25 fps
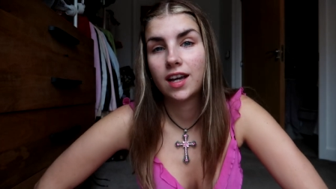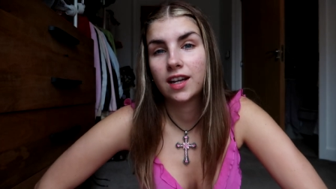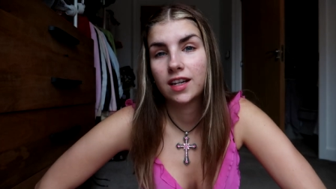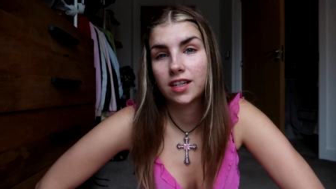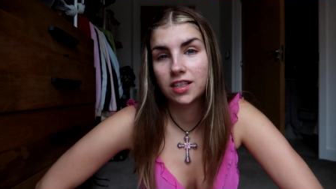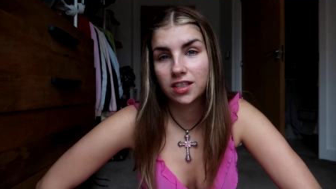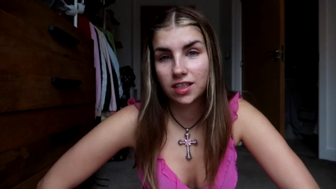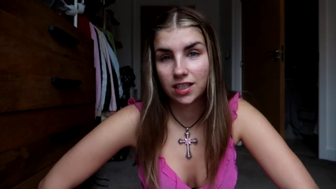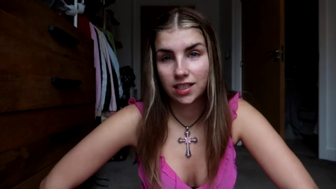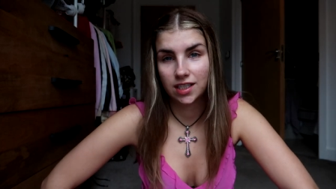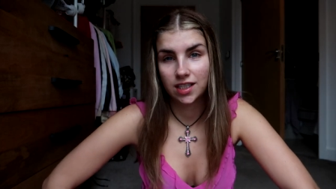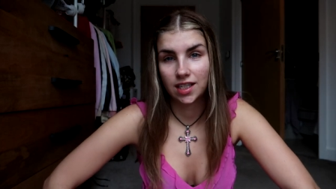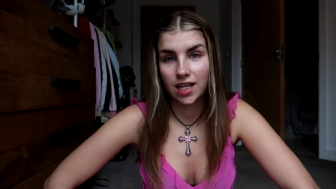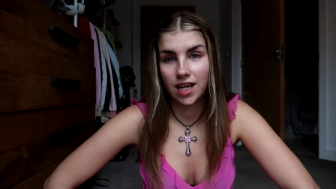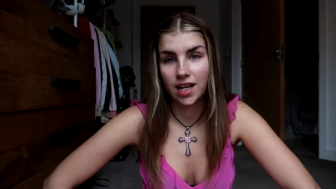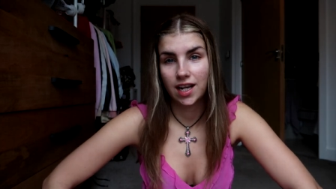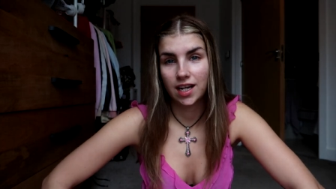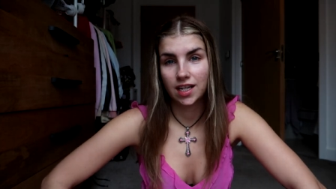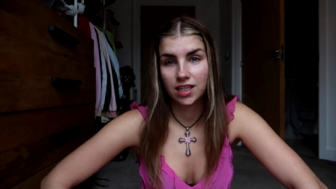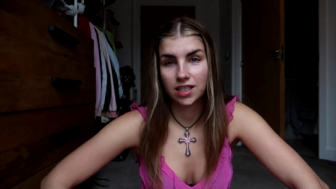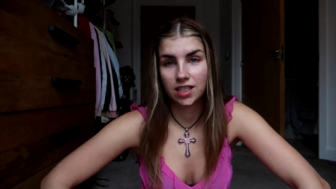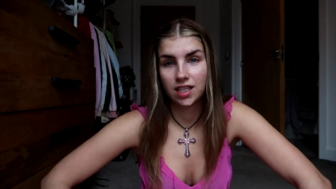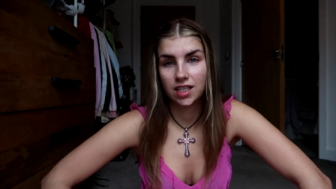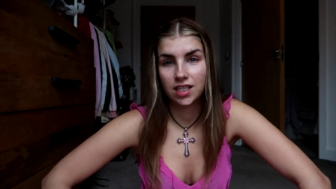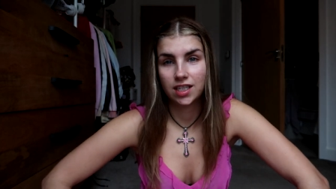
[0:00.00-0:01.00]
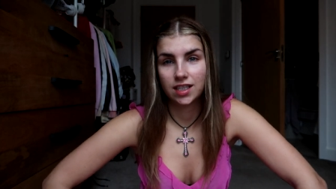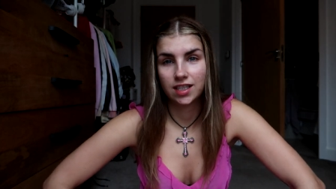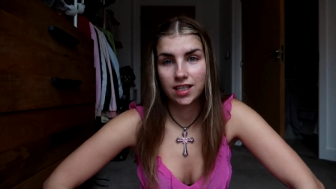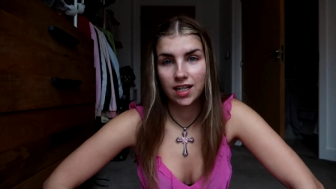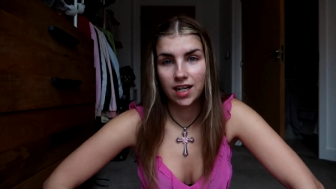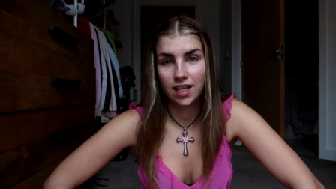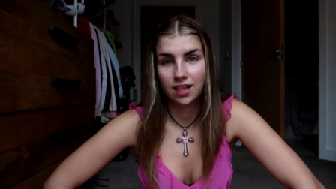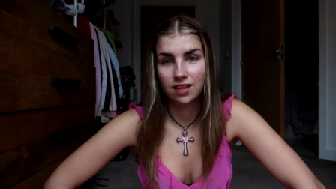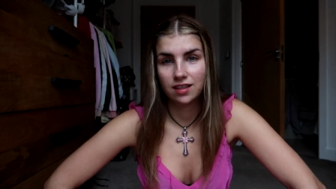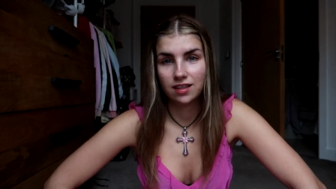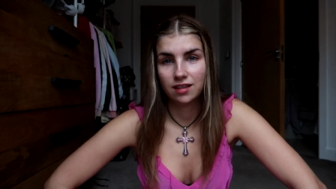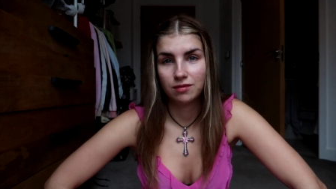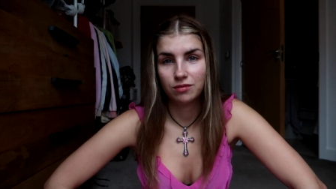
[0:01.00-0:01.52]
I literally just
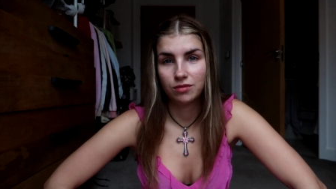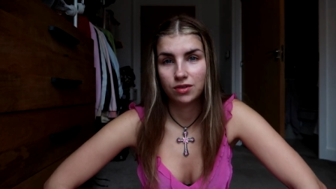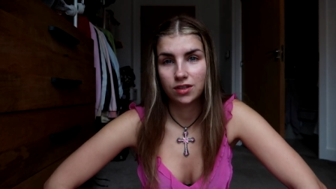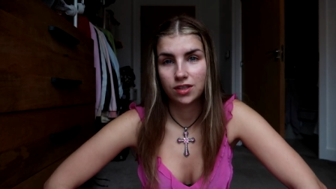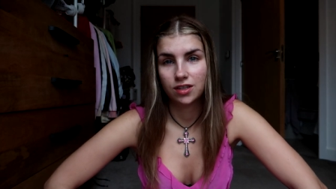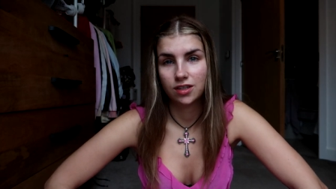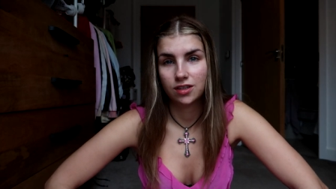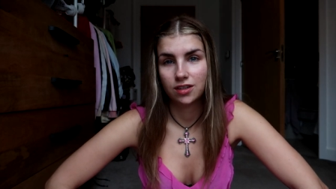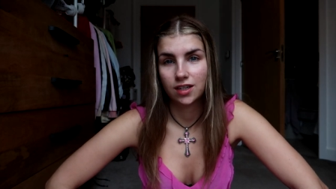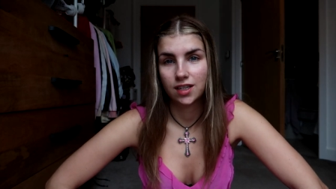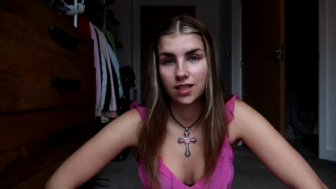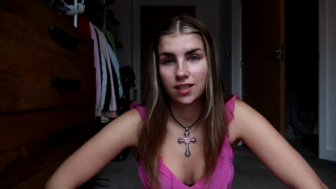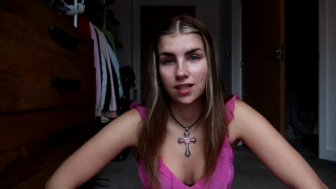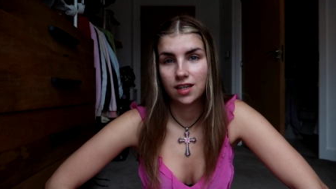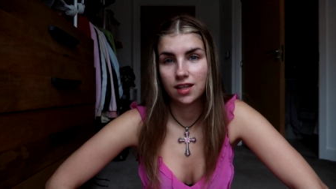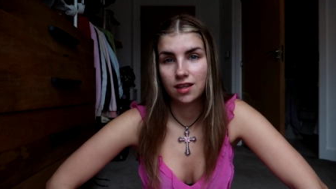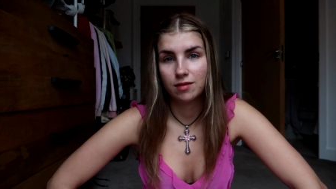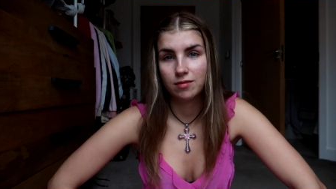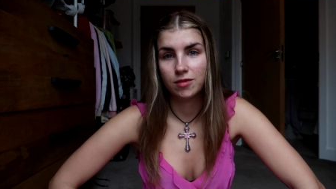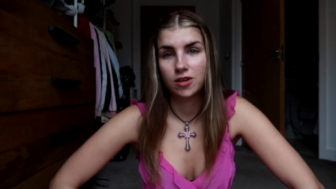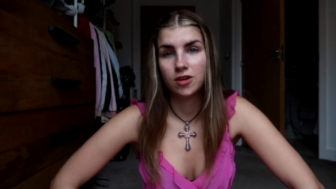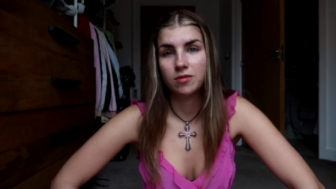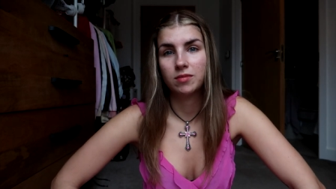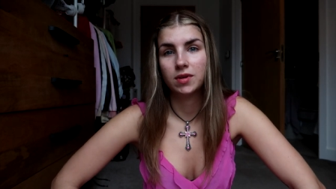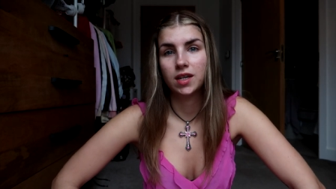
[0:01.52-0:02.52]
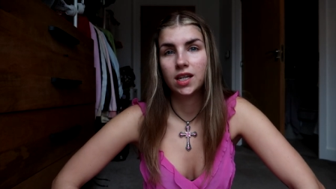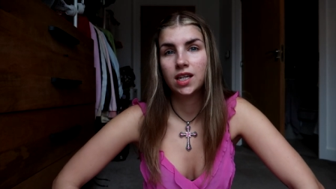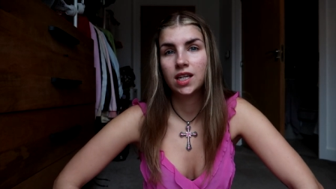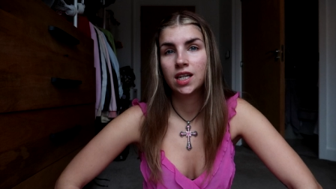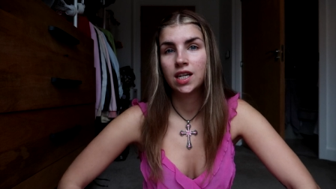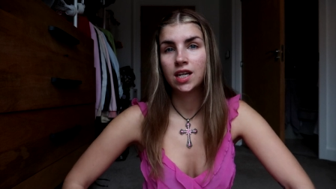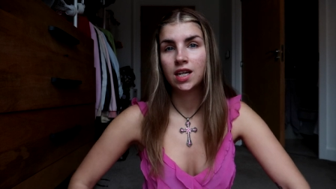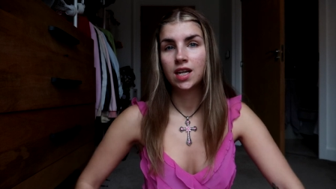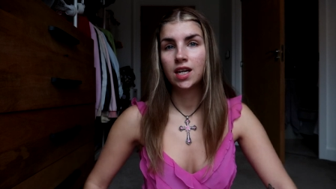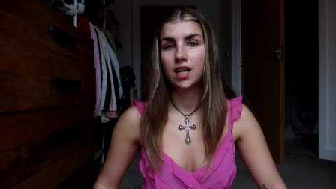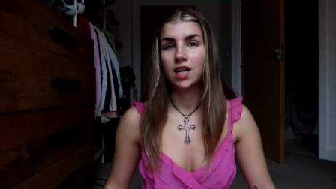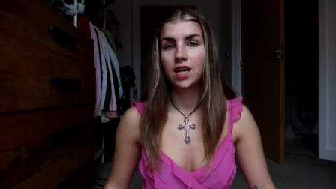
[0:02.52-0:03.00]
cleanse and moisturize at the moment.